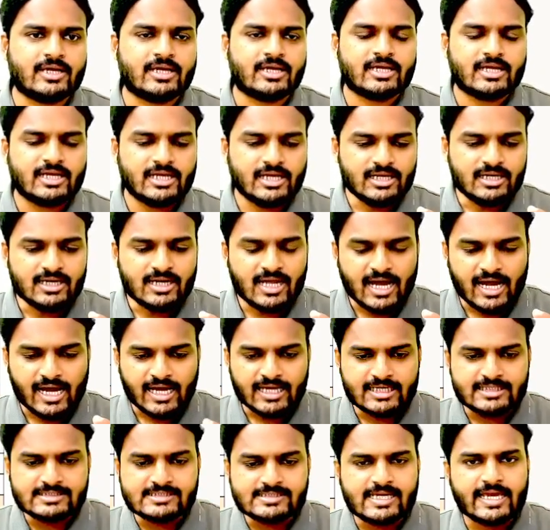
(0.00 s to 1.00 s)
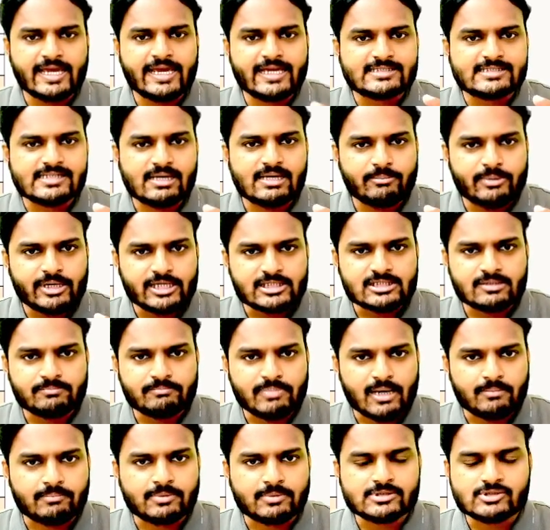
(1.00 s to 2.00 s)
In ICA examination
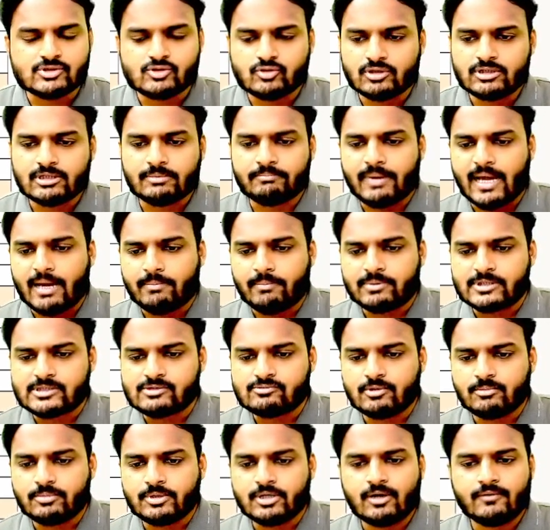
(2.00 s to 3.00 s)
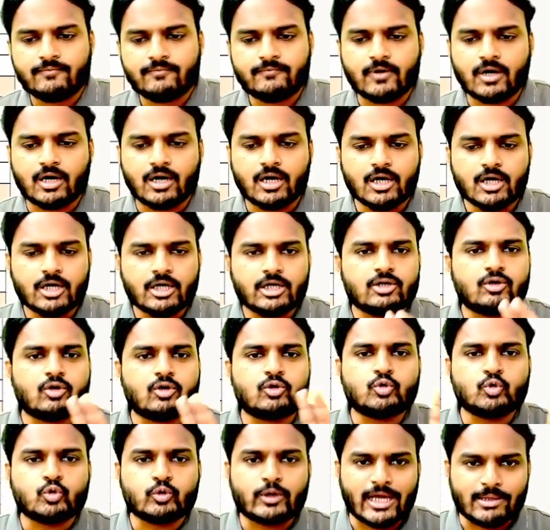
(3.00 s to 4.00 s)
papers, the papers will be of,
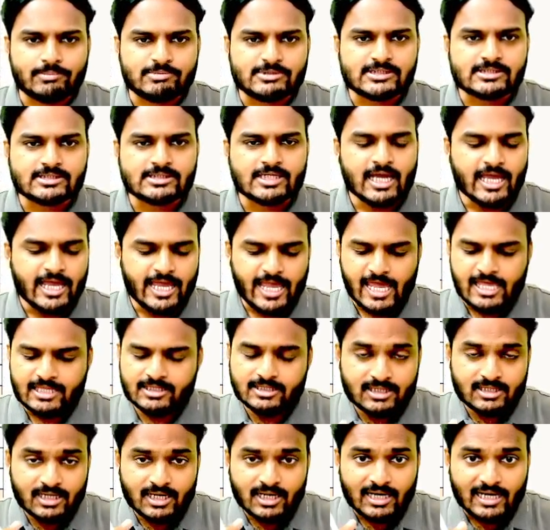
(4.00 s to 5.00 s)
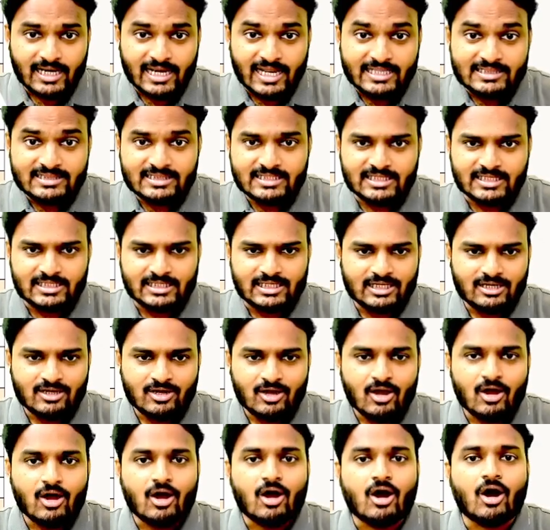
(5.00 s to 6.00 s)
two types. Either lengthy
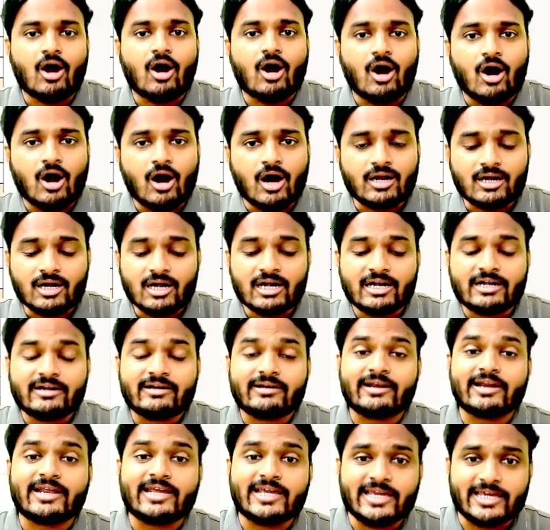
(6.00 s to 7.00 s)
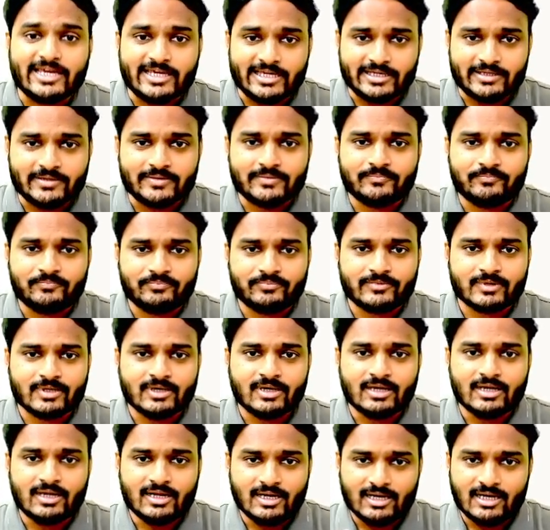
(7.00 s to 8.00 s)
or tricky.
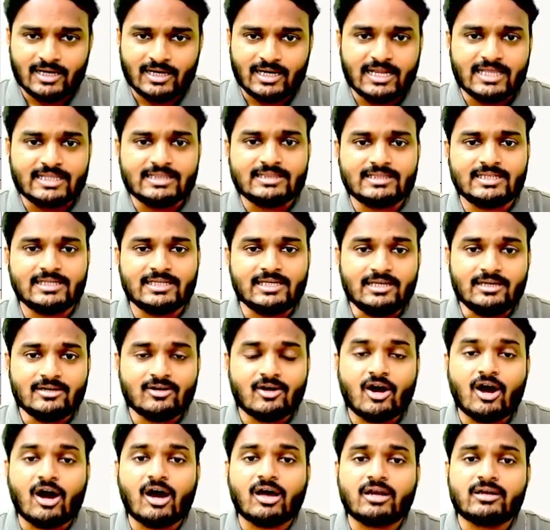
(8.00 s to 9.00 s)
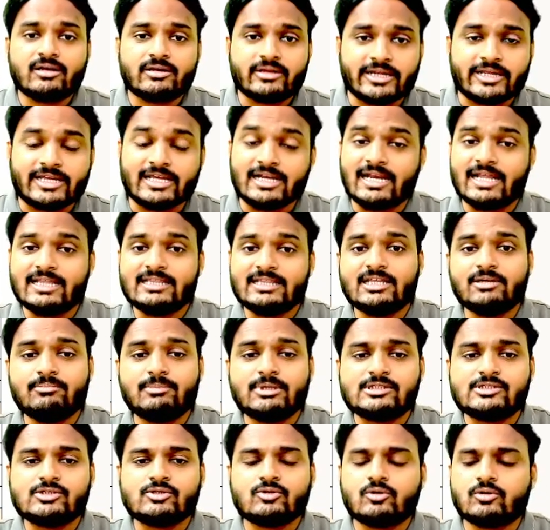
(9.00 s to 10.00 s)
Lengthy or tricky. Lengthy
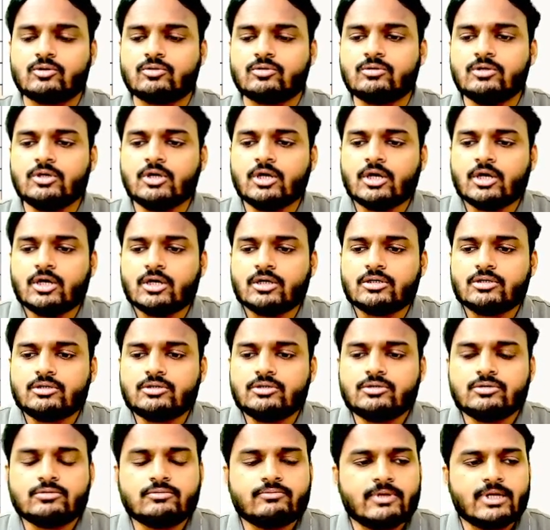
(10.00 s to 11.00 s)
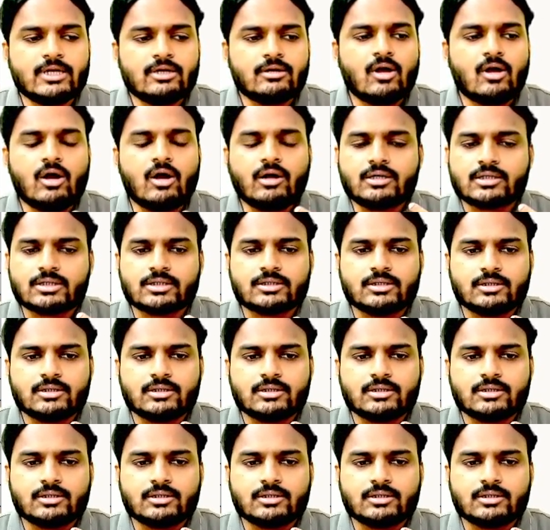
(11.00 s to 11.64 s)
means, you will not